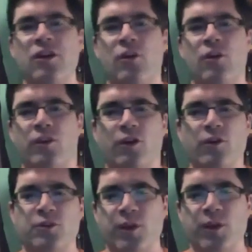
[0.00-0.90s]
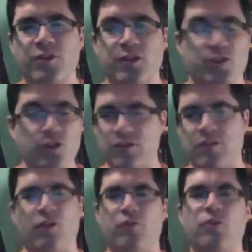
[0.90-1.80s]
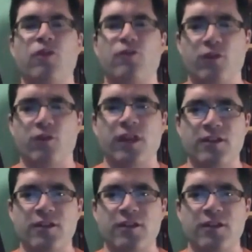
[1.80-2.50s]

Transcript: When you go into a restaurant, it's usually, you know, 3 or 4 things.